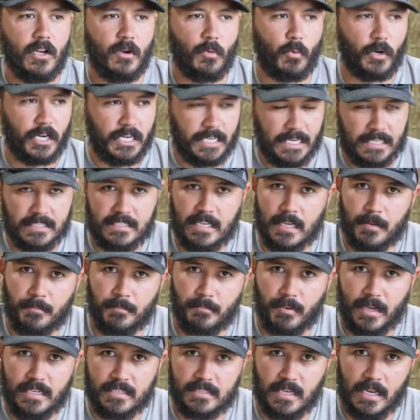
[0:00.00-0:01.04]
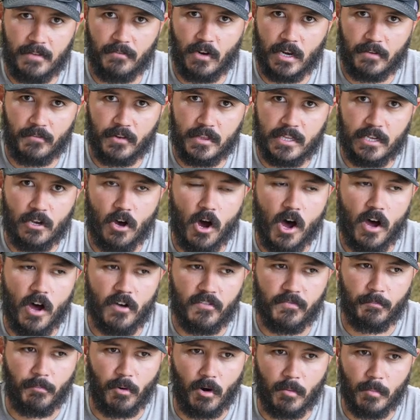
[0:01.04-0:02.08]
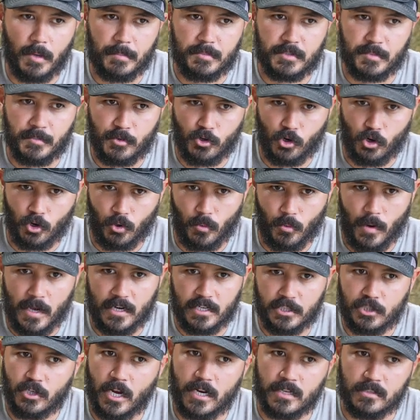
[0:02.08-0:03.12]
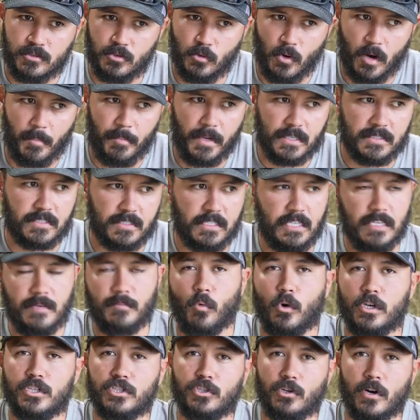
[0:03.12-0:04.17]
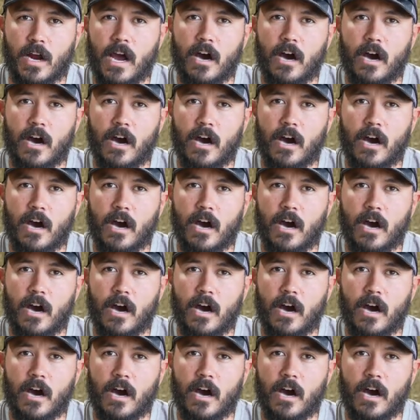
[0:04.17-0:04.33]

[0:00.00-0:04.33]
We're going to get it set in place, level everything off, burn up some dirt around it, try to do our best to keep moisture